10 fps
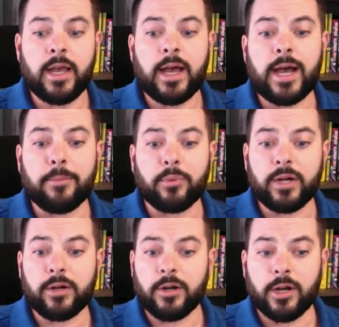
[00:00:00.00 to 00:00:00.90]

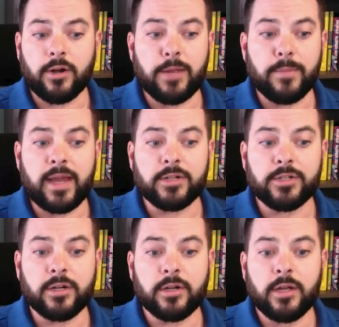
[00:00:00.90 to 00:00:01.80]
operator or a great
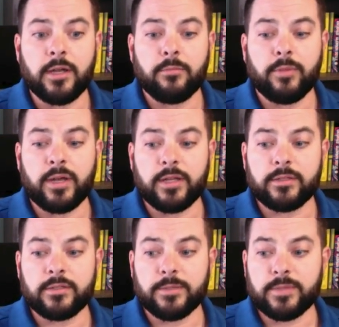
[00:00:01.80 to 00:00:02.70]
manager. But
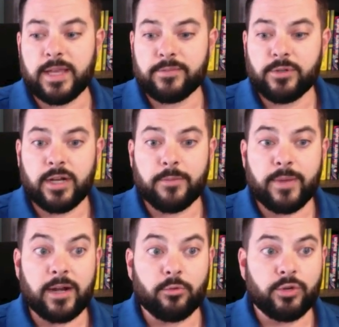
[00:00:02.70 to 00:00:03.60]
sometimes you end up
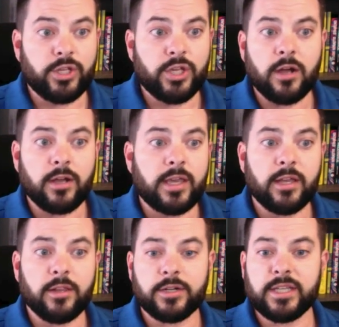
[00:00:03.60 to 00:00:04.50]
on a young
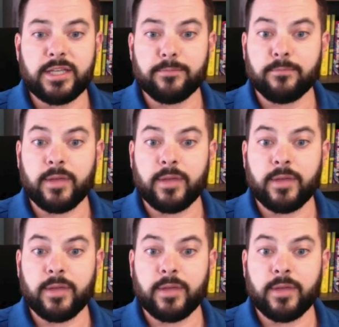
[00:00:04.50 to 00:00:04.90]
killer team